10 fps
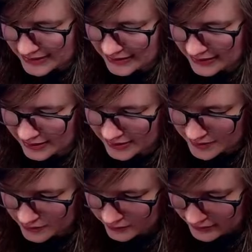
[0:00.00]
and errands
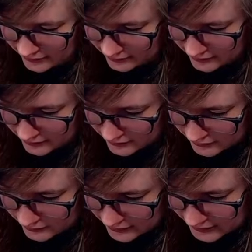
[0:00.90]
went well.
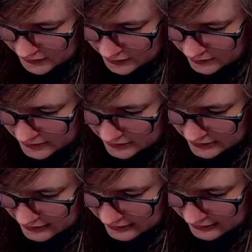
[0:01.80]
What else are you up to
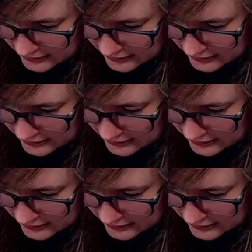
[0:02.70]
today?